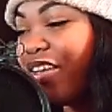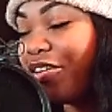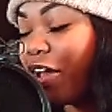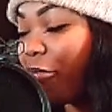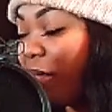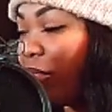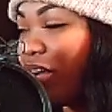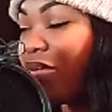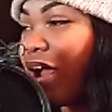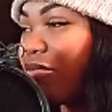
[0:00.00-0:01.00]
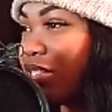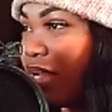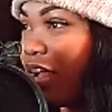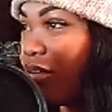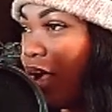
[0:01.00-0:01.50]
you know people gonna rock with you,
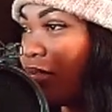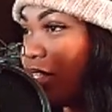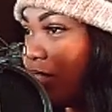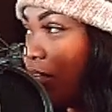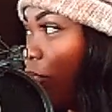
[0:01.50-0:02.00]
they gonna rock with you no